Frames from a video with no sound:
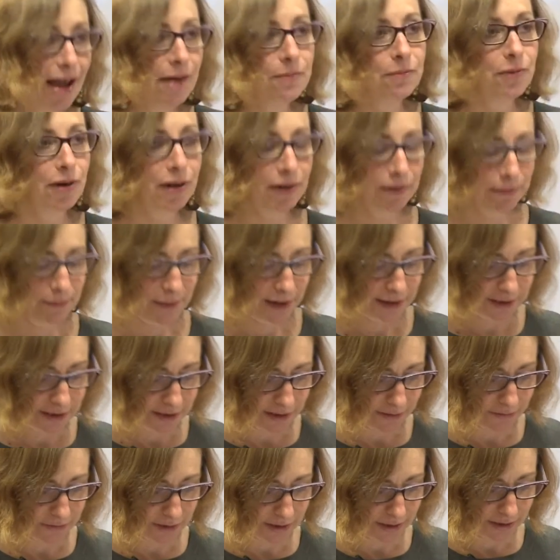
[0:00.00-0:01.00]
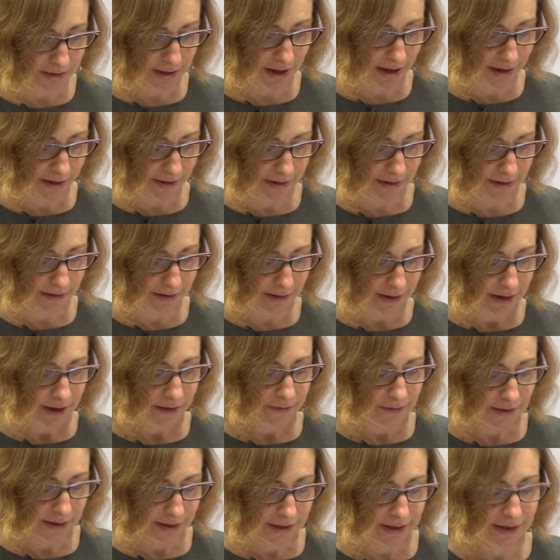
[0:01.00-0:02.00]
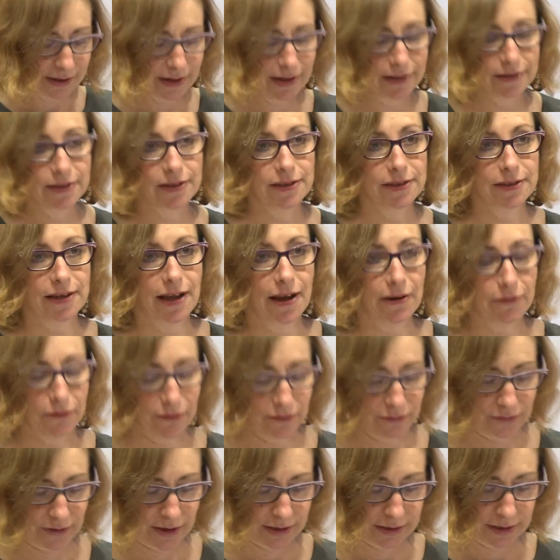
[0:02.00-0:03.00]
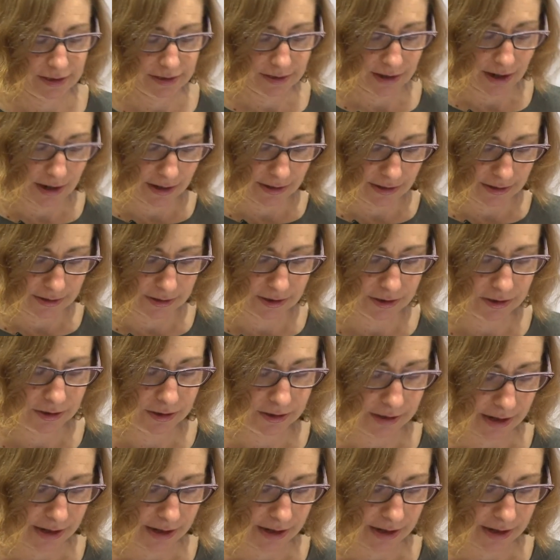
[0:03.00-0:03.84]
Emmerich must have decided that he had to sacrifice science to